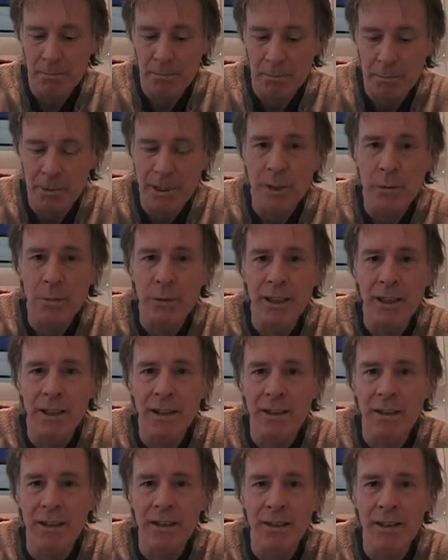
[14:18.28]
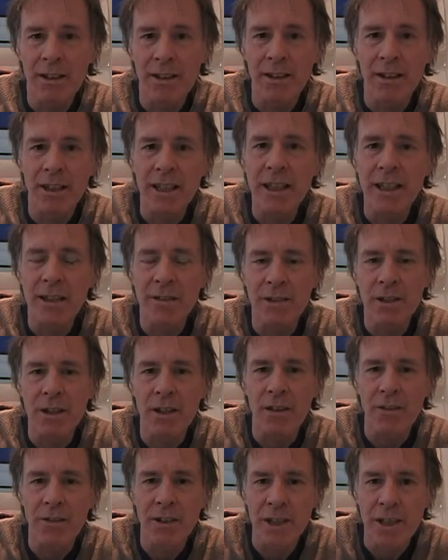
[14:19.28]
between the leaves
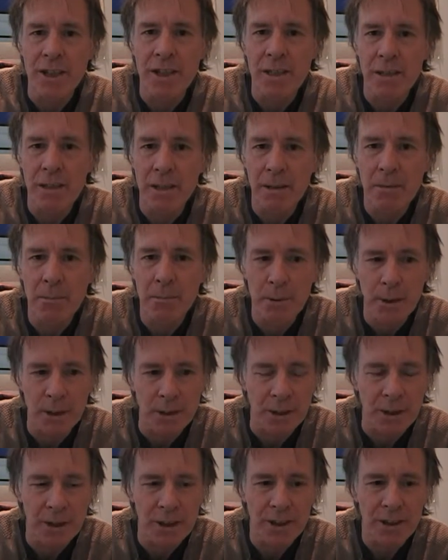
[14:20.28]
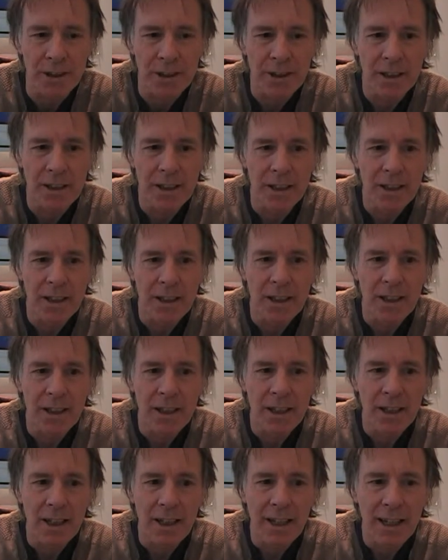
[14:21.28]
of this bush.
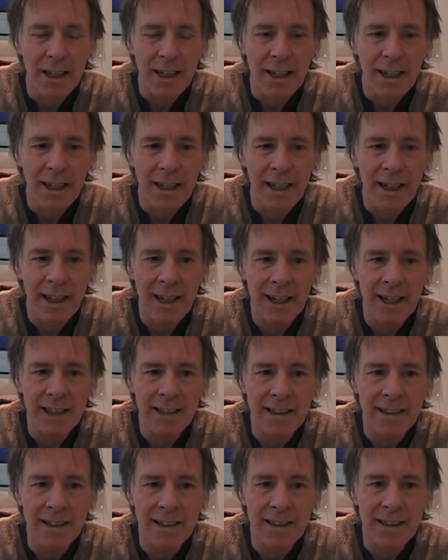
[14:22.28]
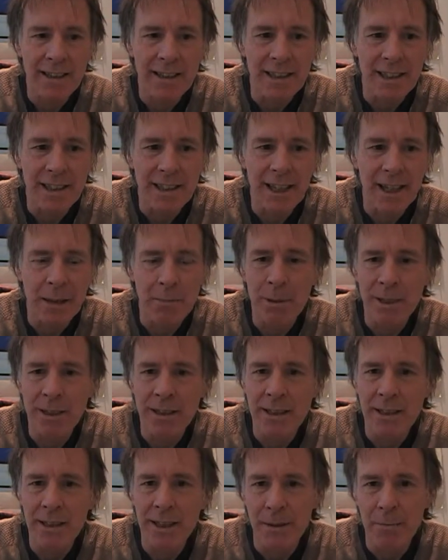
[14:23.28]
And I
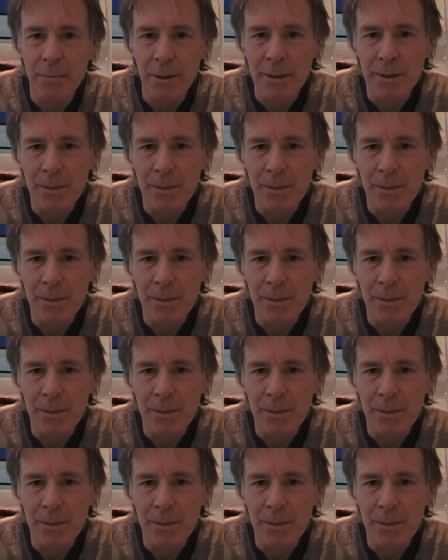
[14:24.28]
picked it up,